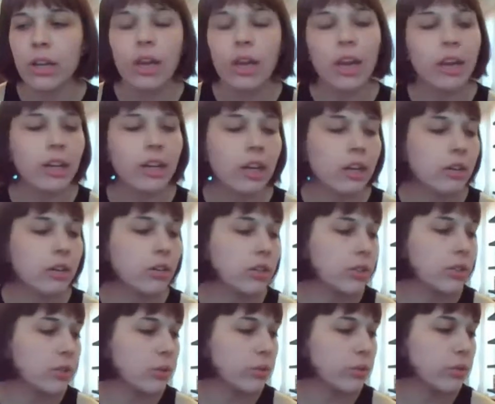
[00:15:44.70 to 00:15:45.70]
and I
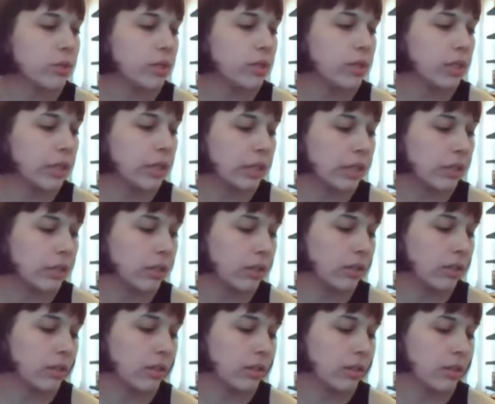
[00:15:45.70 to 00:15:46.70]
also did
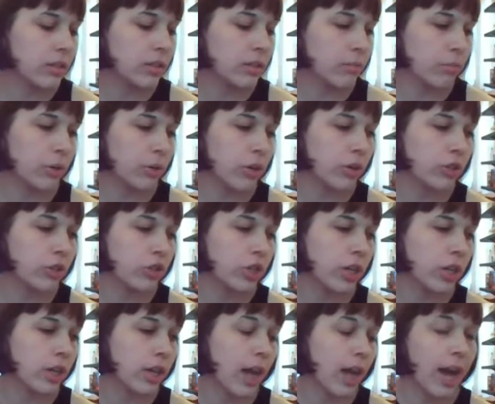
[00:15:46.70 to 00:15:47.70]
some
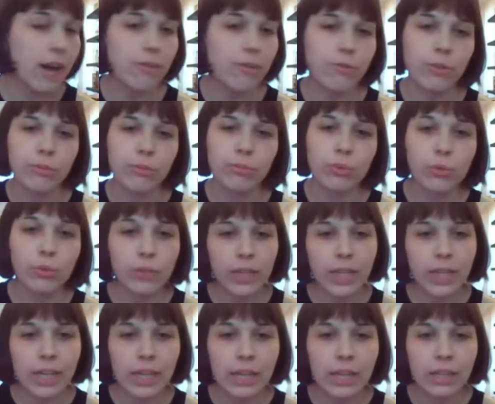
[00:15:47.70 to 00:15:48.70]
purging after
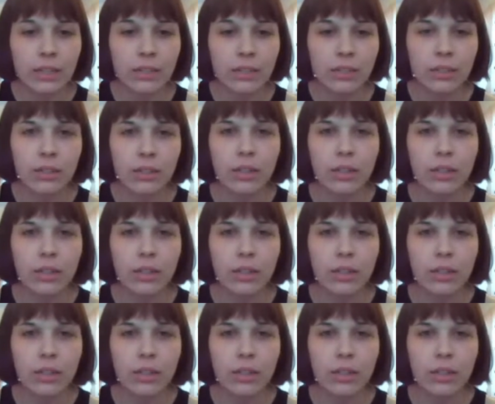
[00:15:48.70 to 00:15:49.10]
moving in,